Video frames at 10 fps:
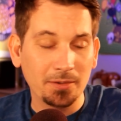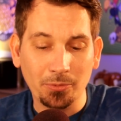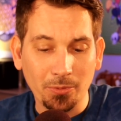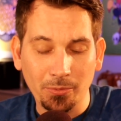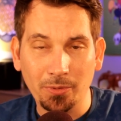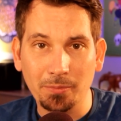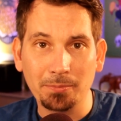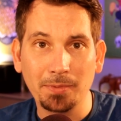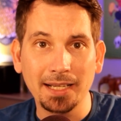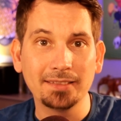
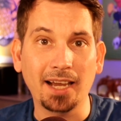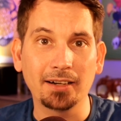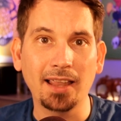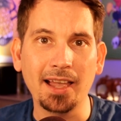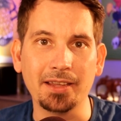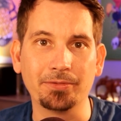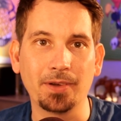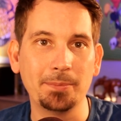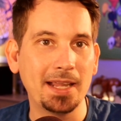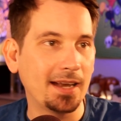my entire
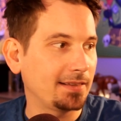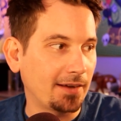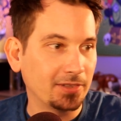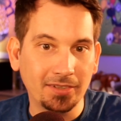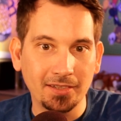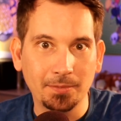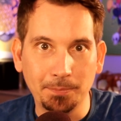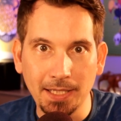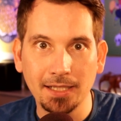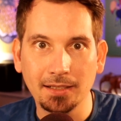life. I mean, ever since
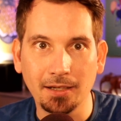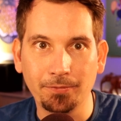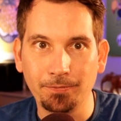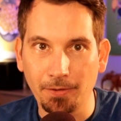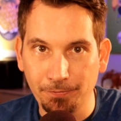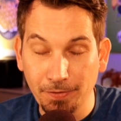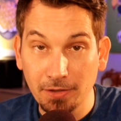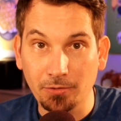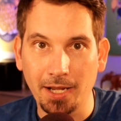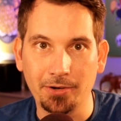being a
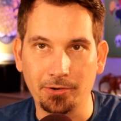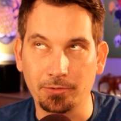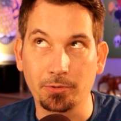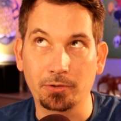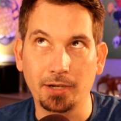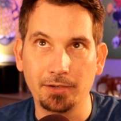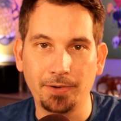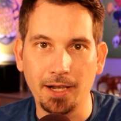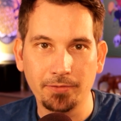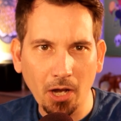fifth grader or grade
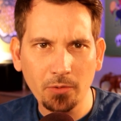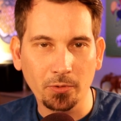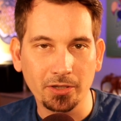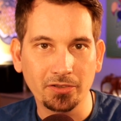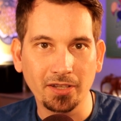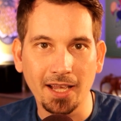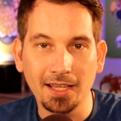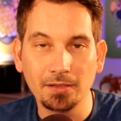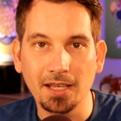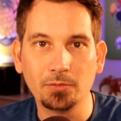5 onwards,
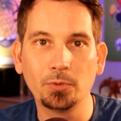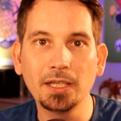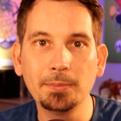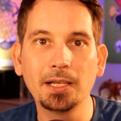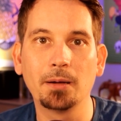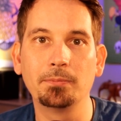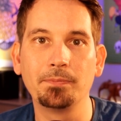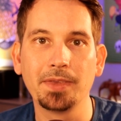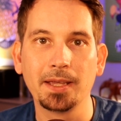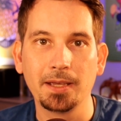has really
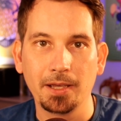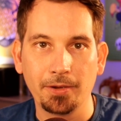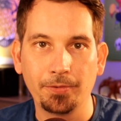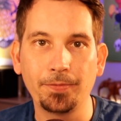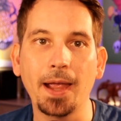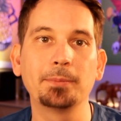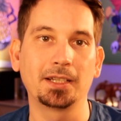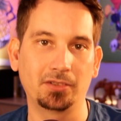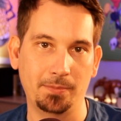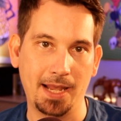become
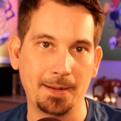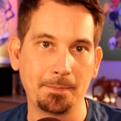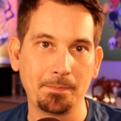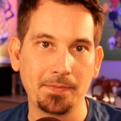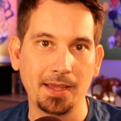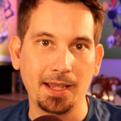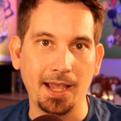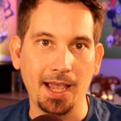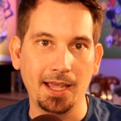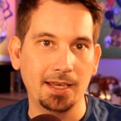family to me.
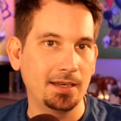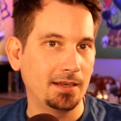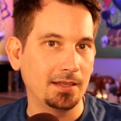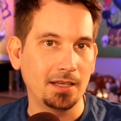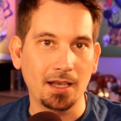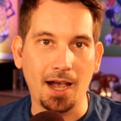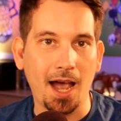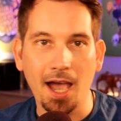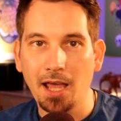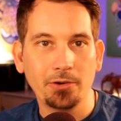And
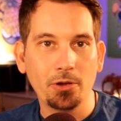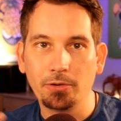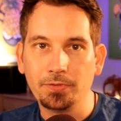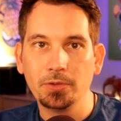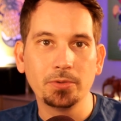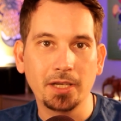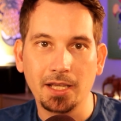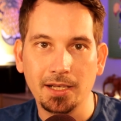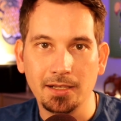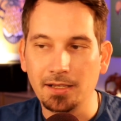I don't know if you
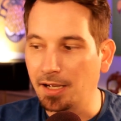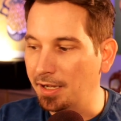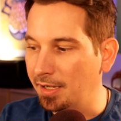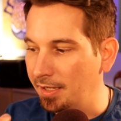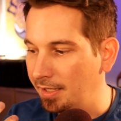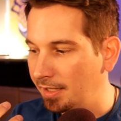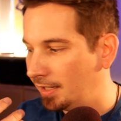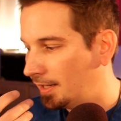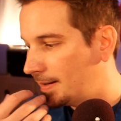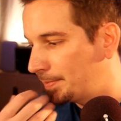can
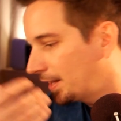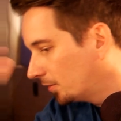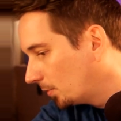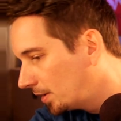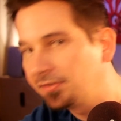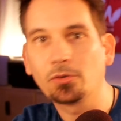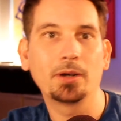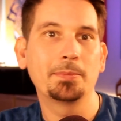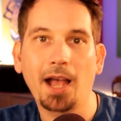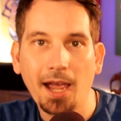empathize with this
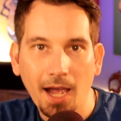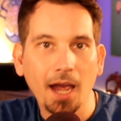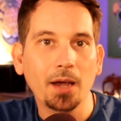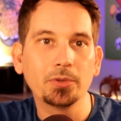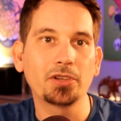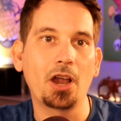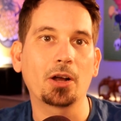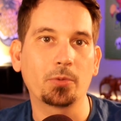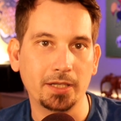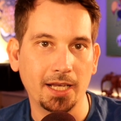story, but I was an
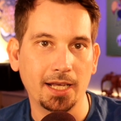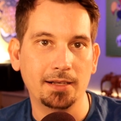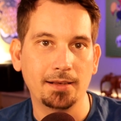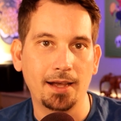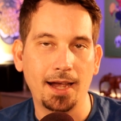awkward kid.